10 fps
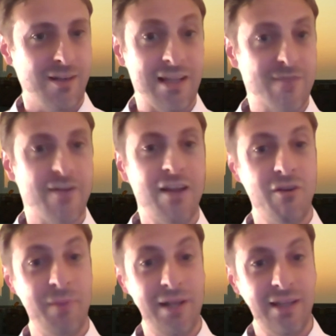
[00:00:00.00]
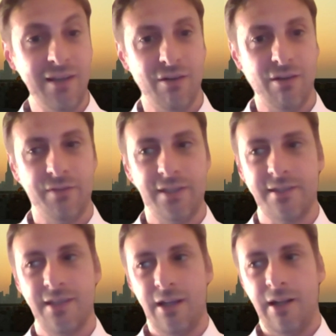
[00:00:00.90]
That's why you're building all of
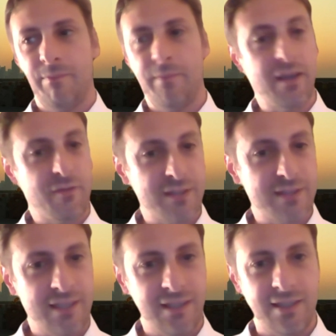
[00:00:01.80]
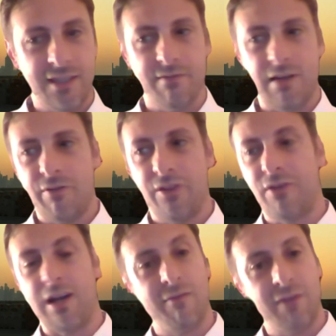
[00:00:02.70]
these big facilities, why we're
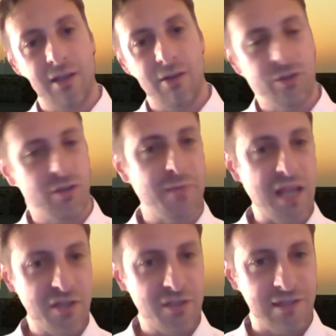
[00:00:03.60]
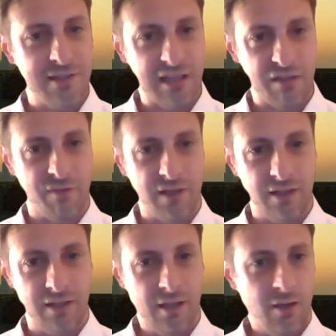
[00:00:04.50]
driving automation in that field,